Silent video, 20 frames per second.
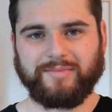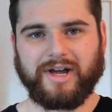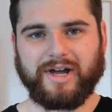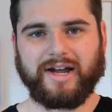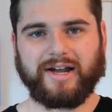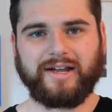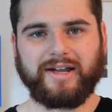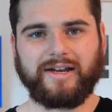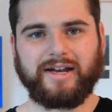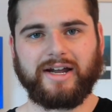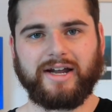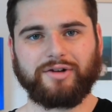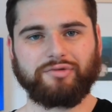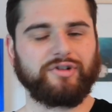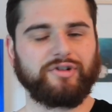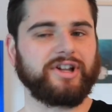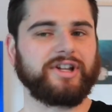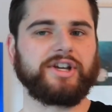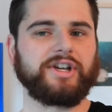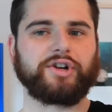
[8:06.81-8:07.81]
Market at a
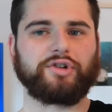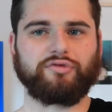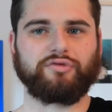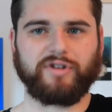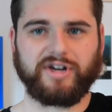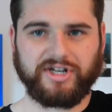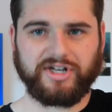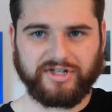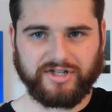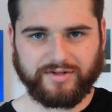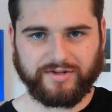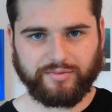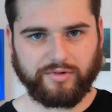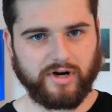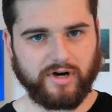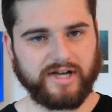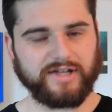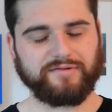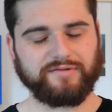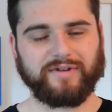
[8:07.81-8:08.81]
really egregious
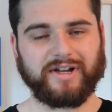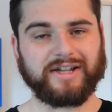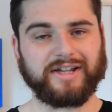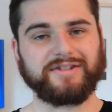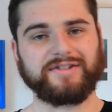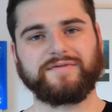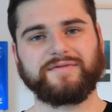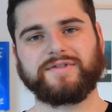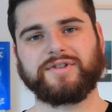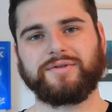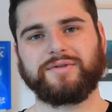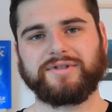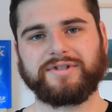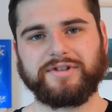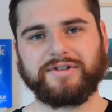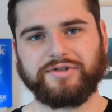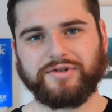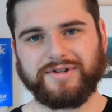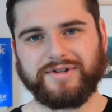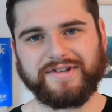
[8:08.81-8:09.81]
price relative to its
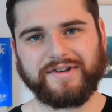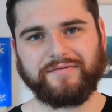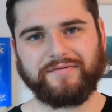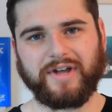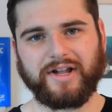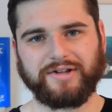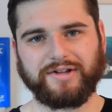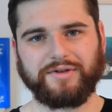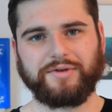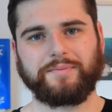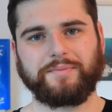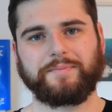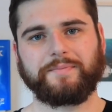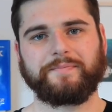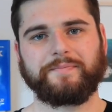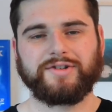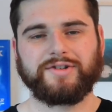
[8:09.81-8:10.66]
intrinsic value.